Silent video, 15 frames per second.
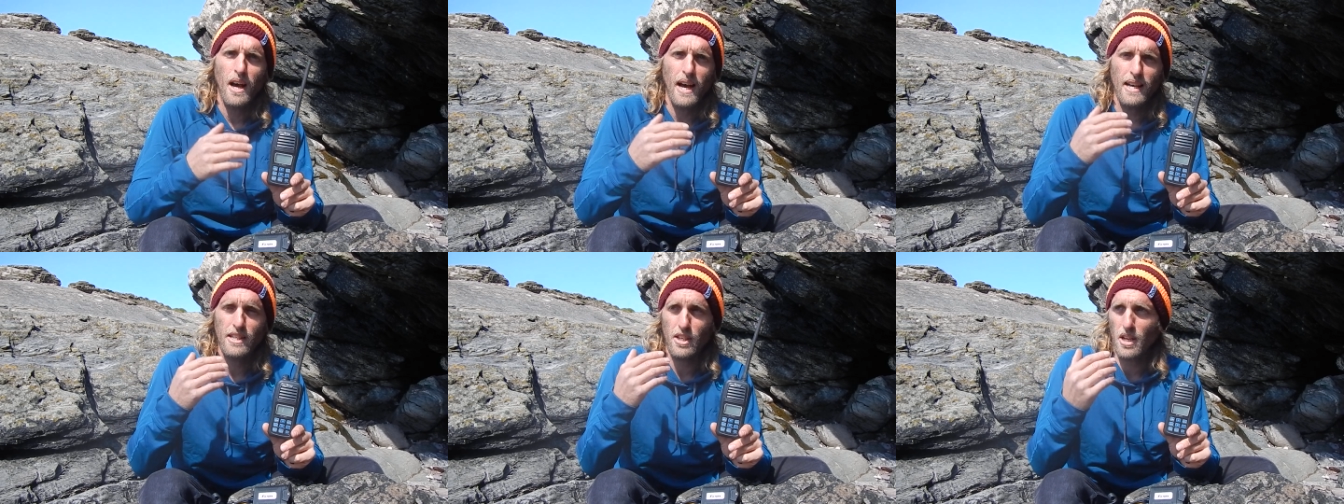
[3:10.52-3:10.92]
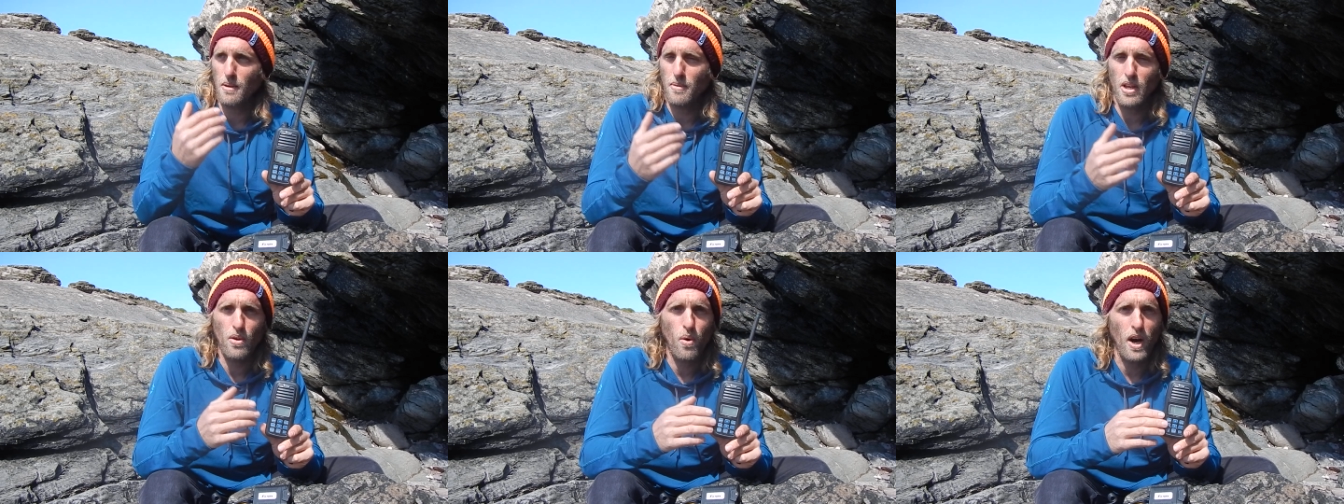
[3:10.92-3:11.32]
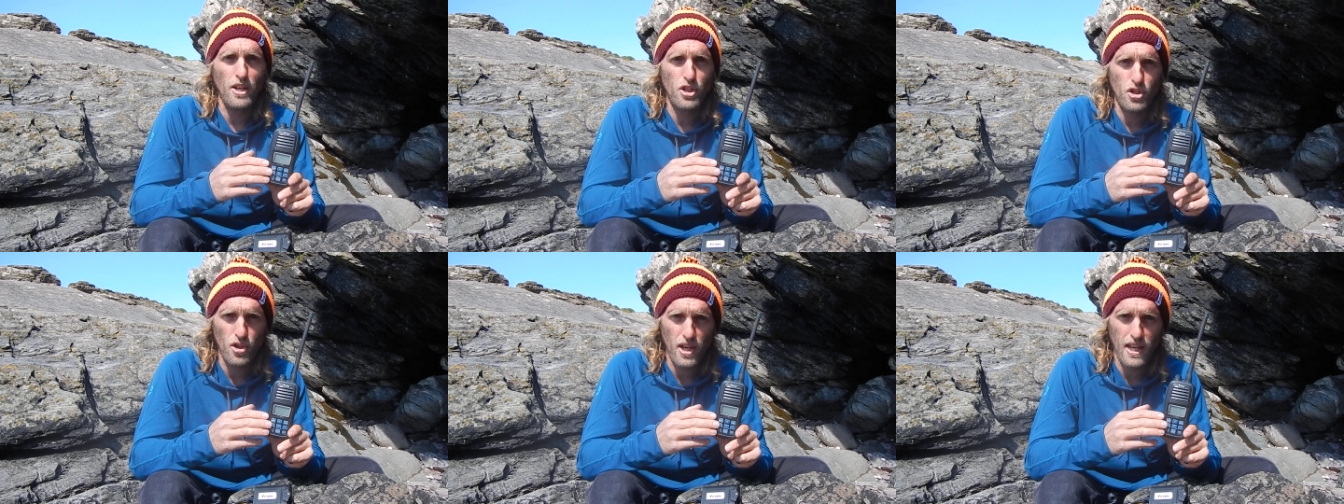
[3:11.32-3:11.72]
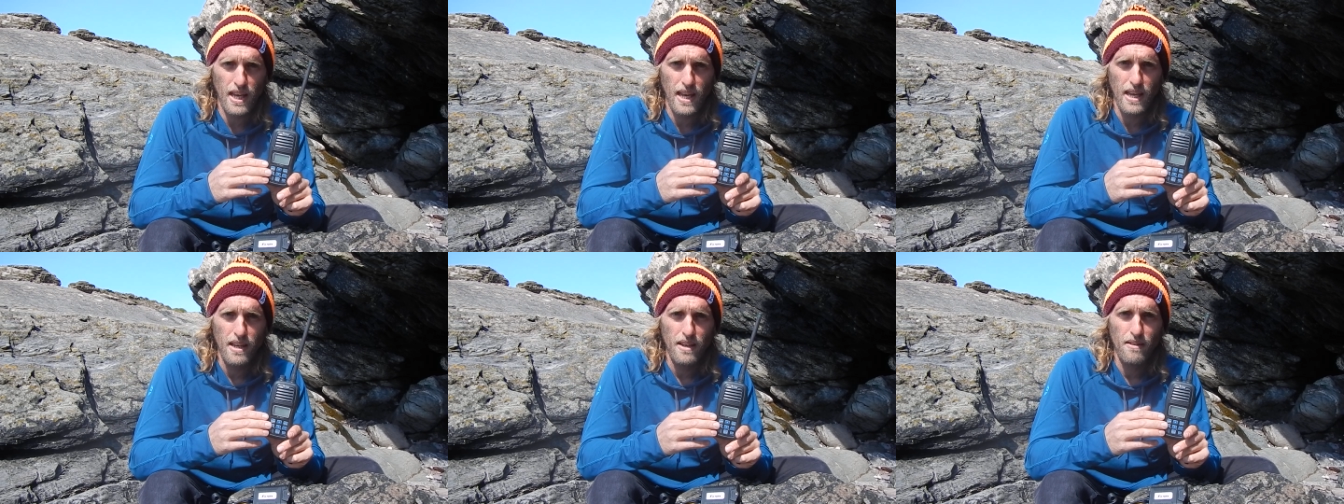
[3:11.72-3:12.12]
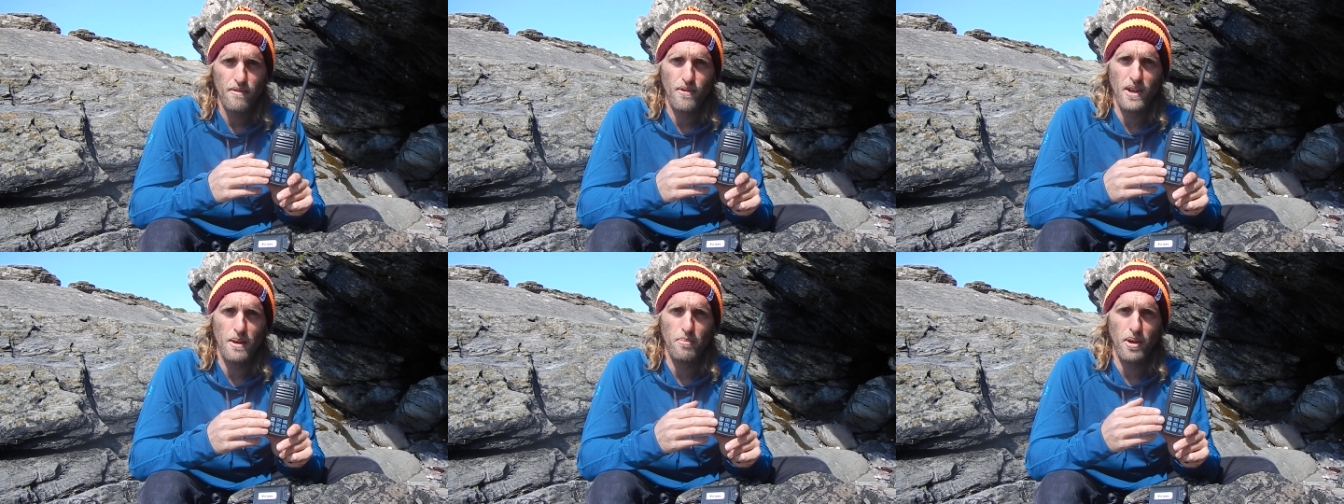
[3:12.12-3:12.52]
it's going to be quite tricky
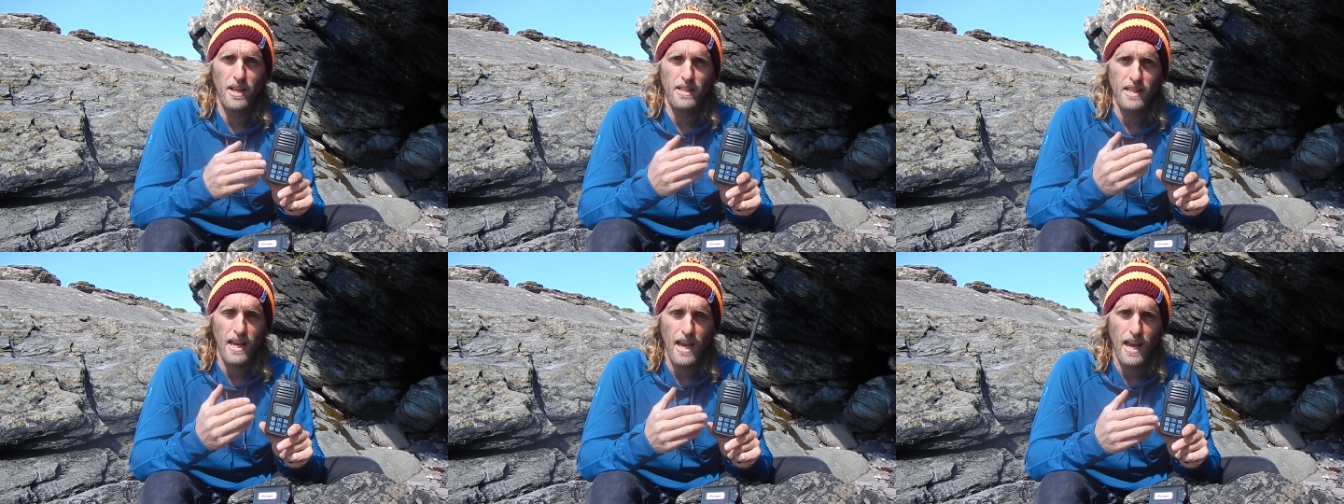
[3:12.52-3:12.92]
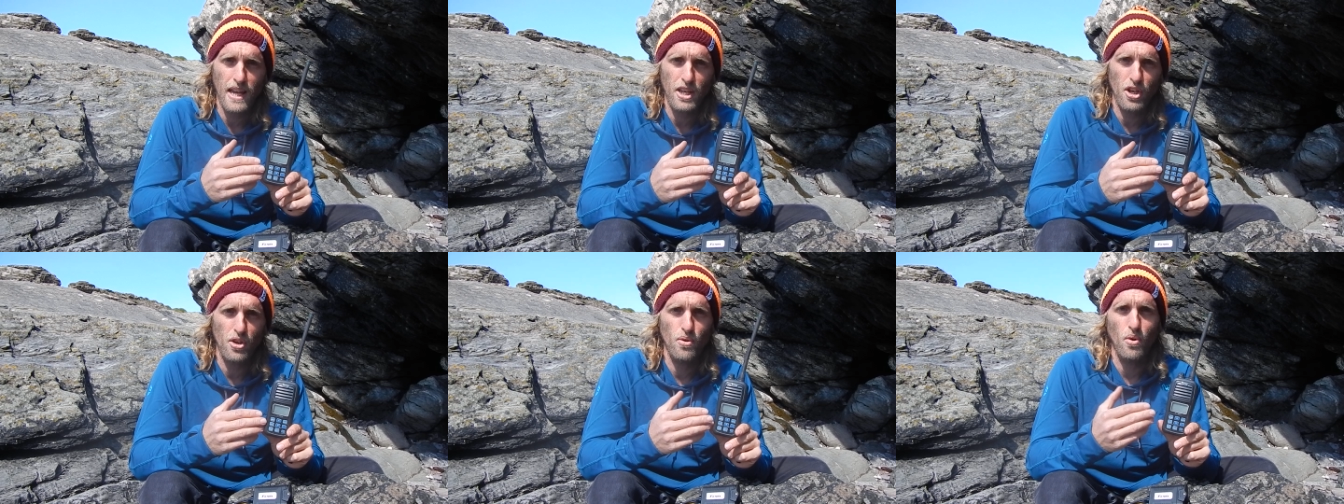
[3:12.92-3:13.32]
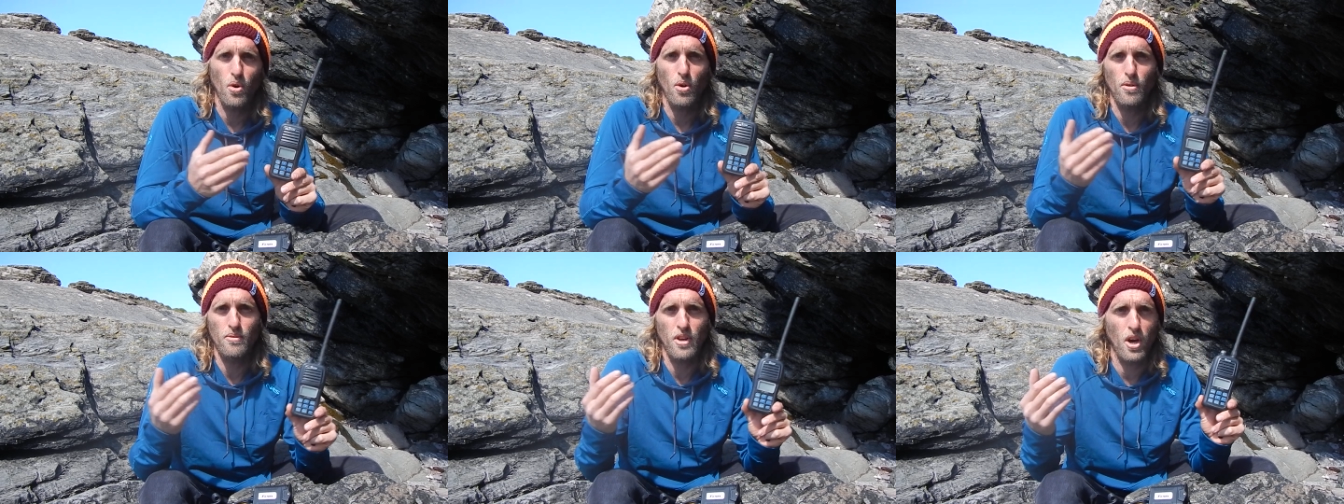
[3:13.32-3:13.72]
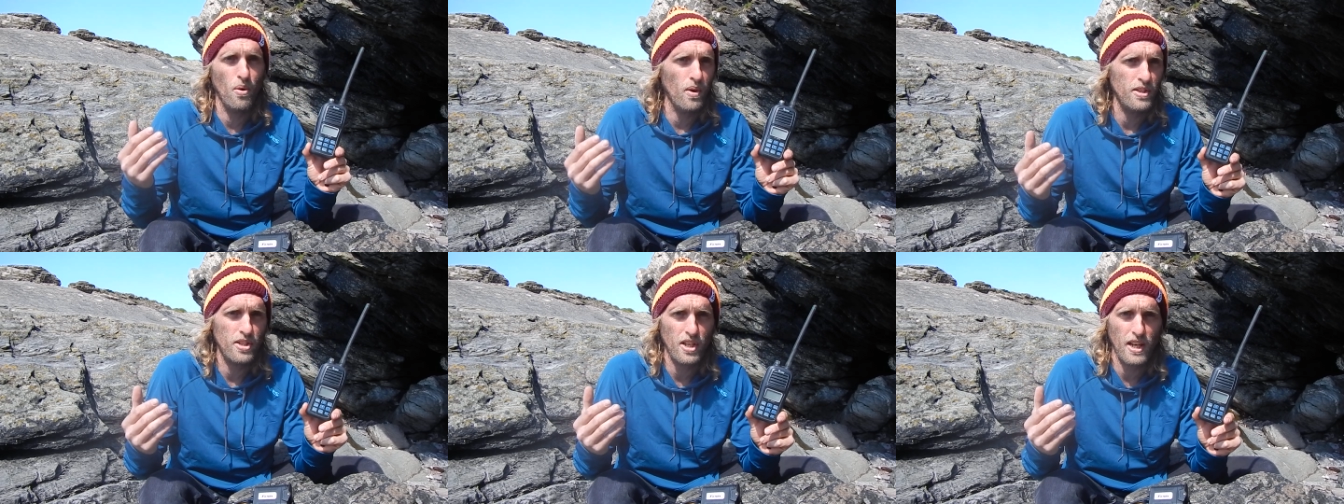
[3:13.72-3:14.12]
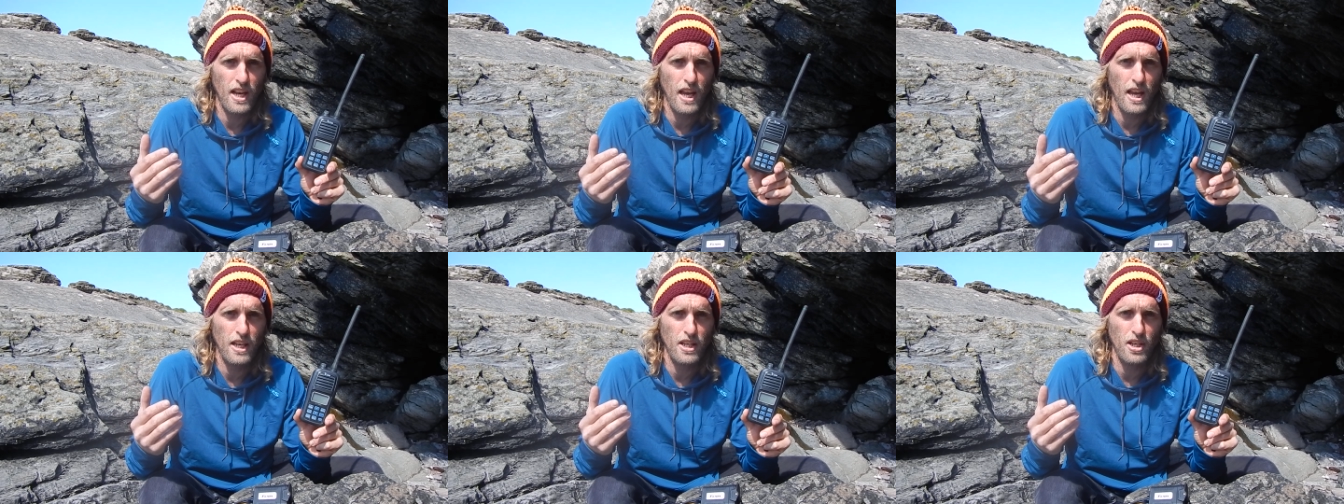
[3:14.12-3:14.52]
for anybody to hear you or no one's going
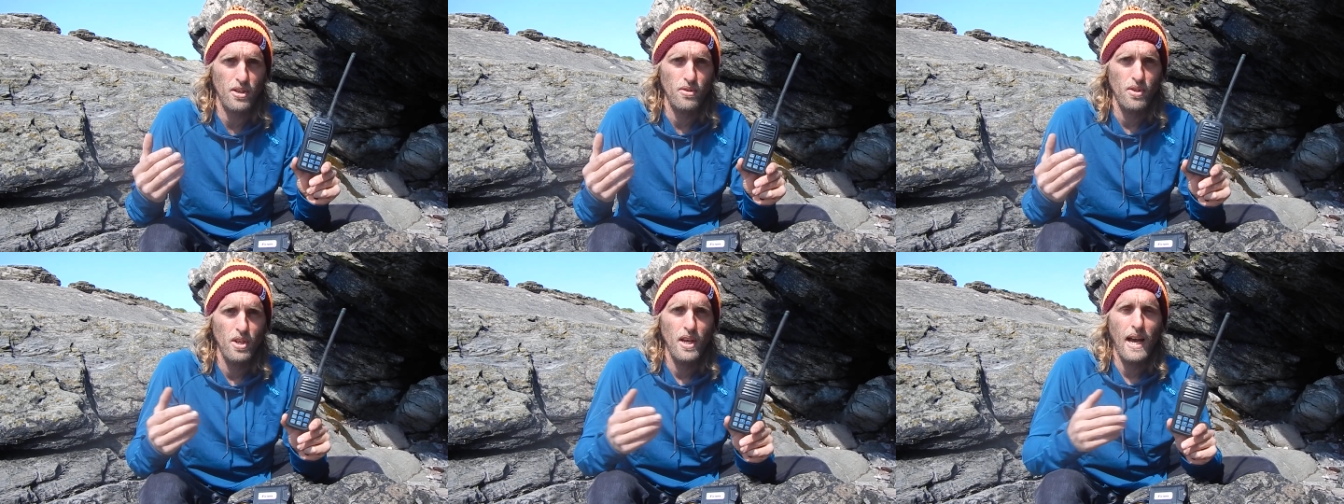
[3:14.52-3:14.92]
to hear you.